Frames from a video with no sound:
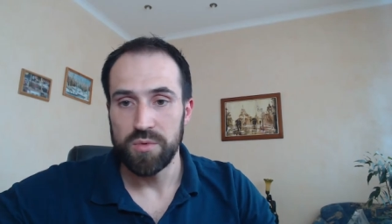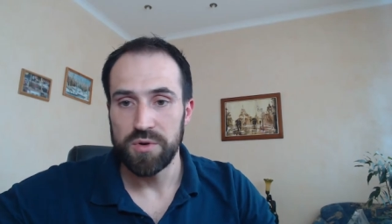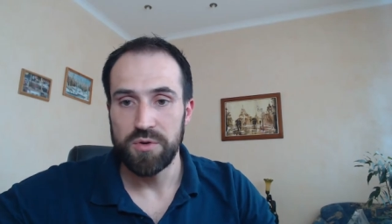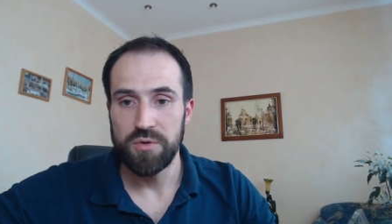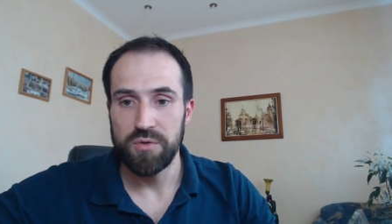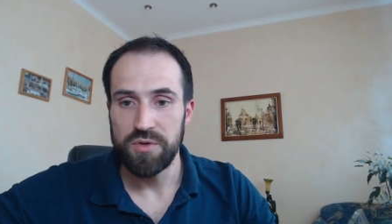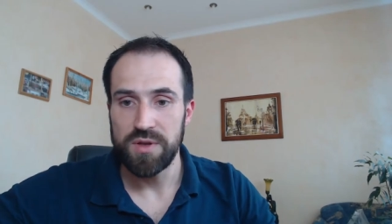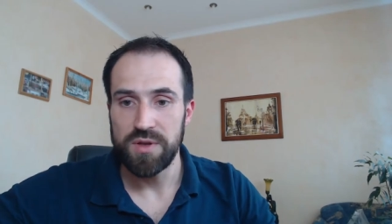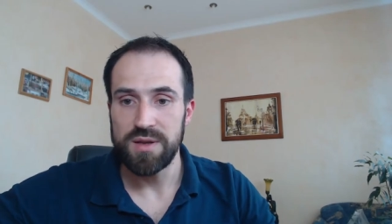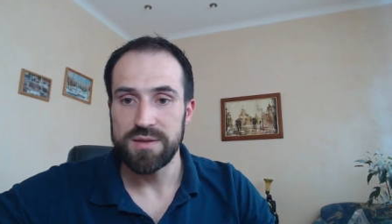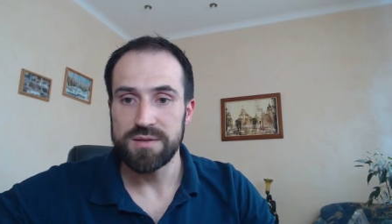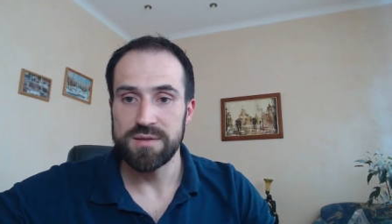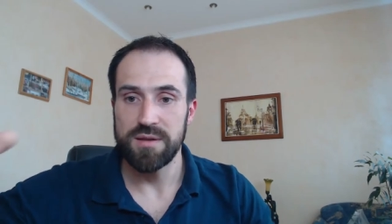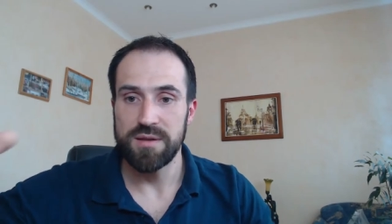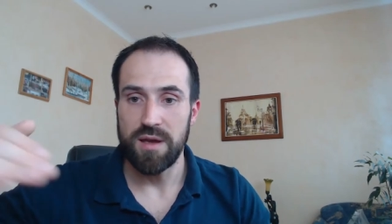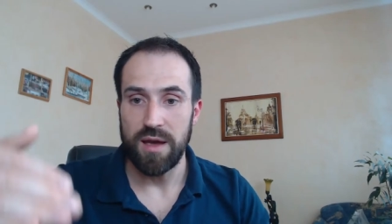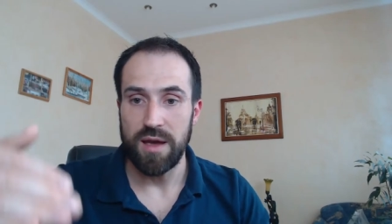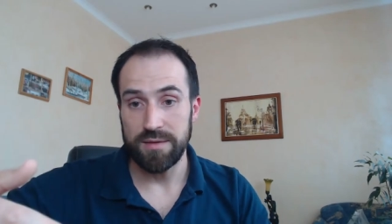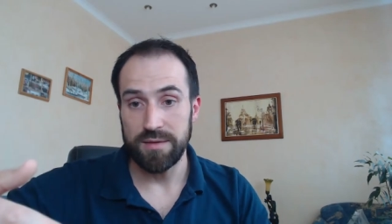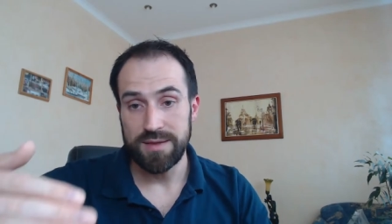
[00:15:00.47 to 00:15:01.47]
we do things,
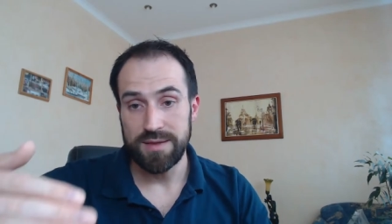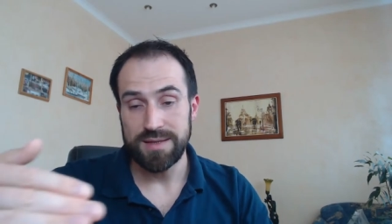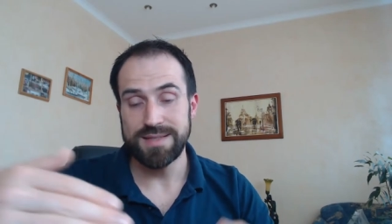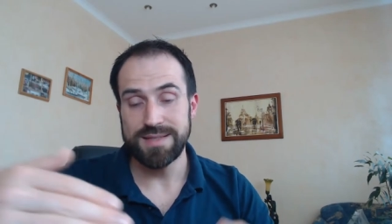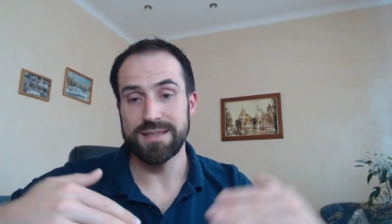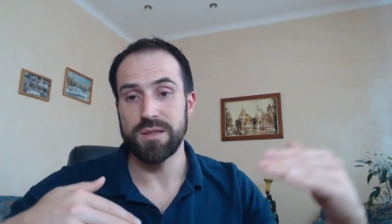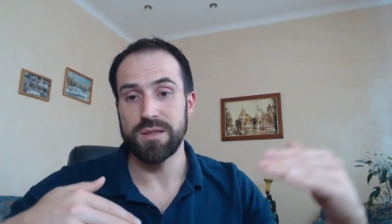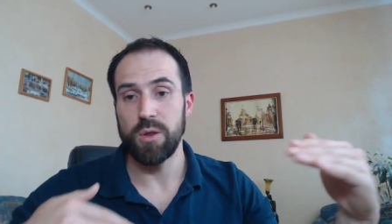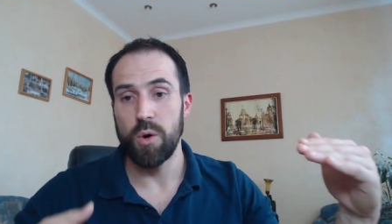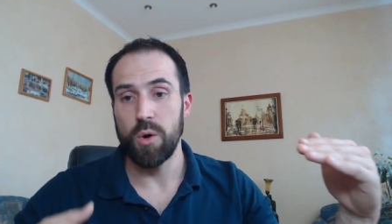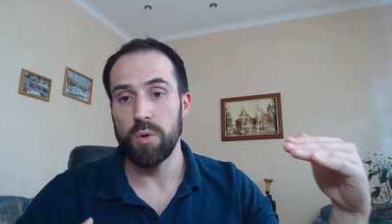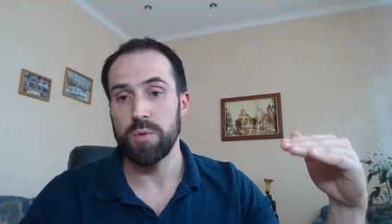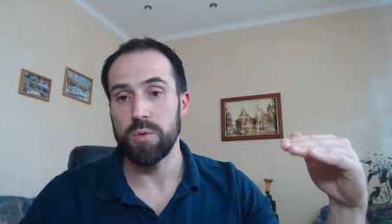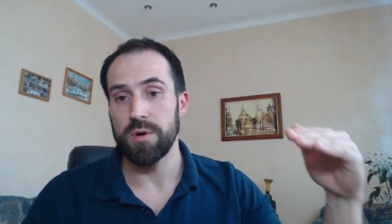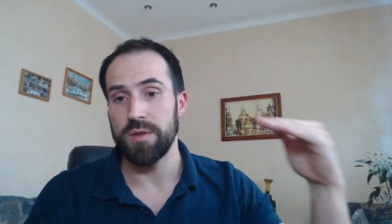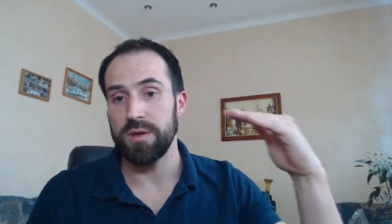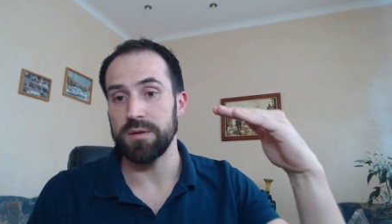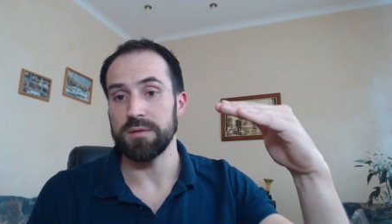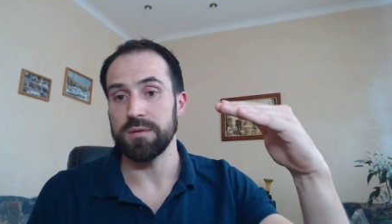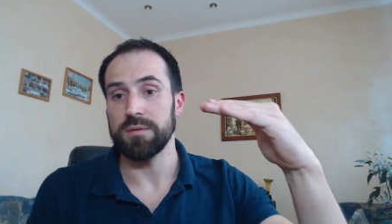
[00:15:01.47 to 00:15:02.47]
and this is lower
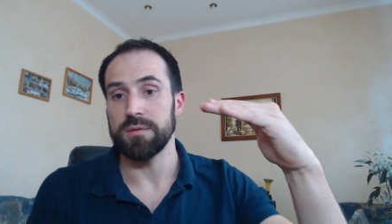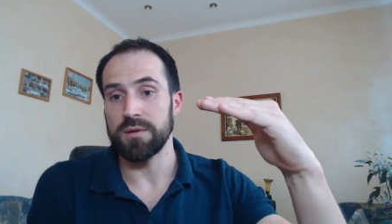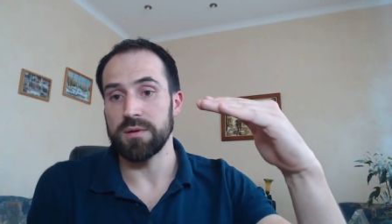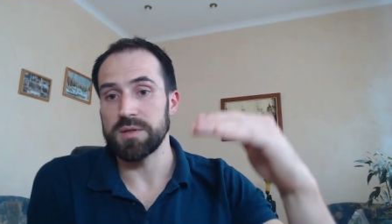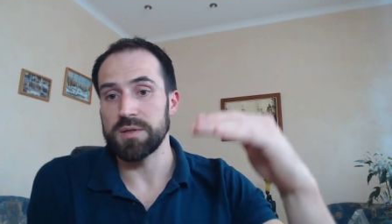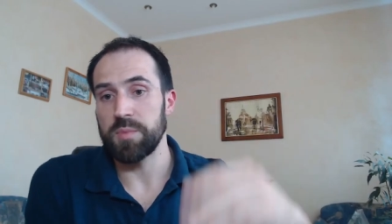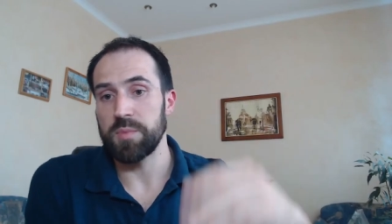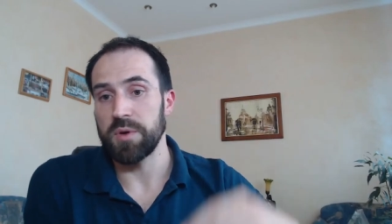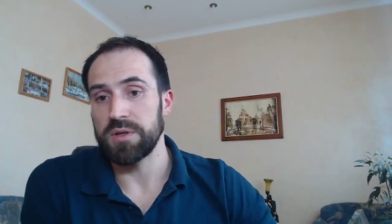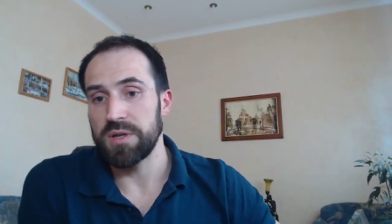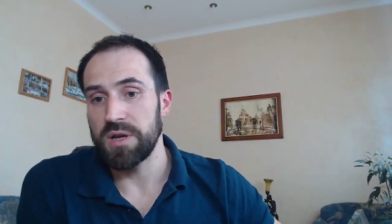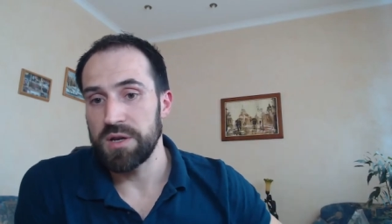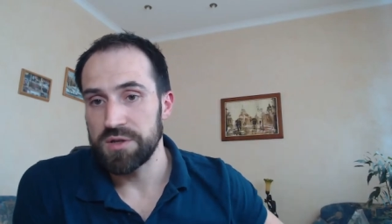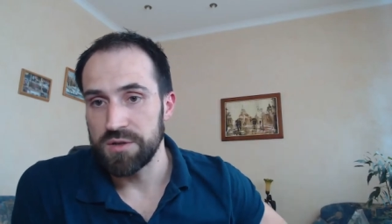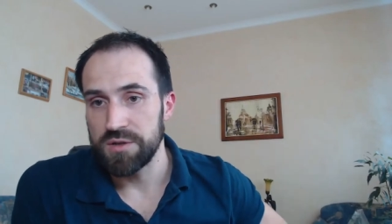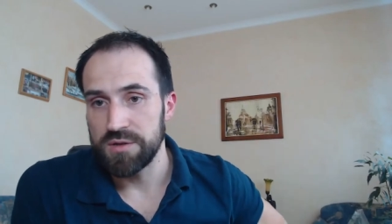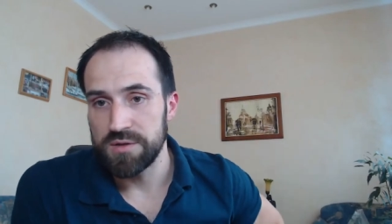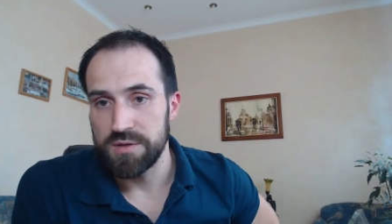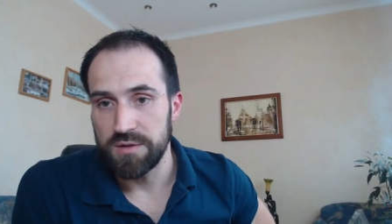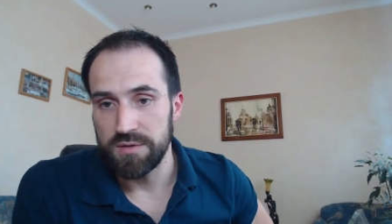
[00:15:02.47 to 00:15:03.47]
than
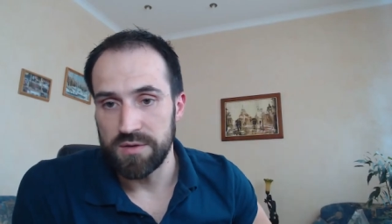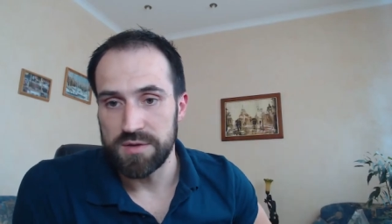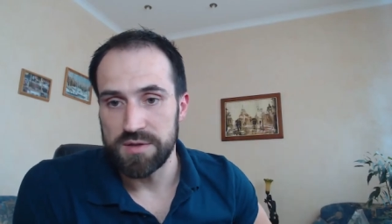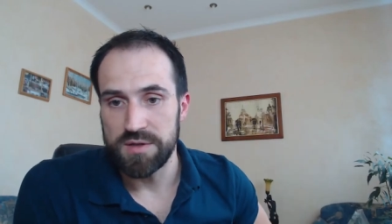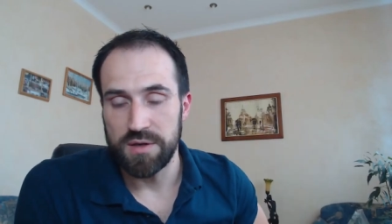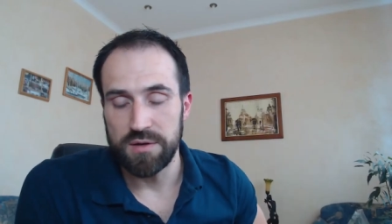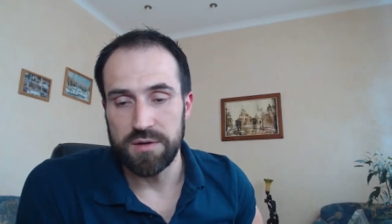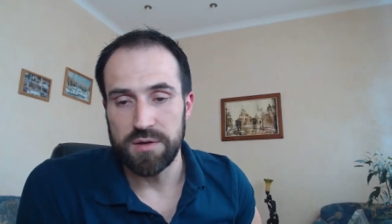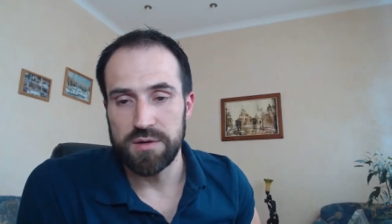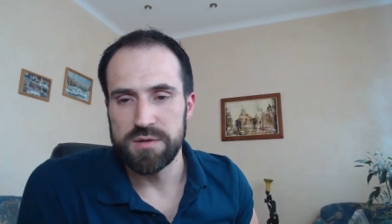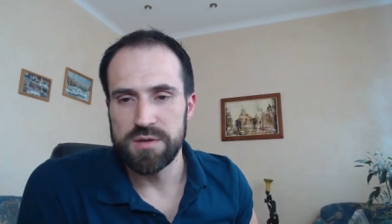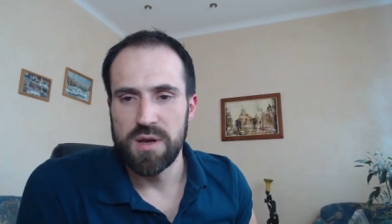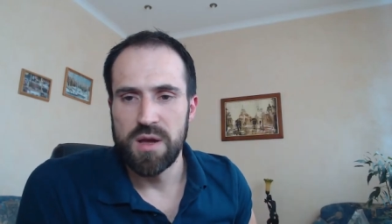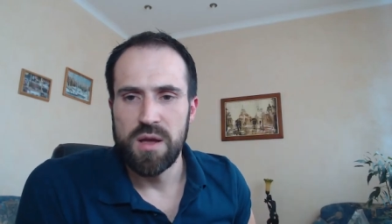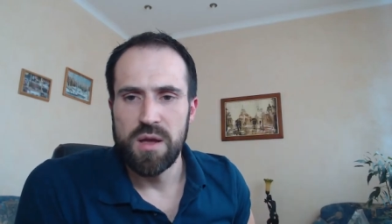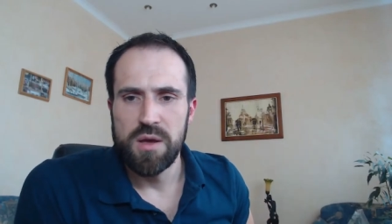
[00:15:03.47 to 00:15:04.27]
expectations in the standards.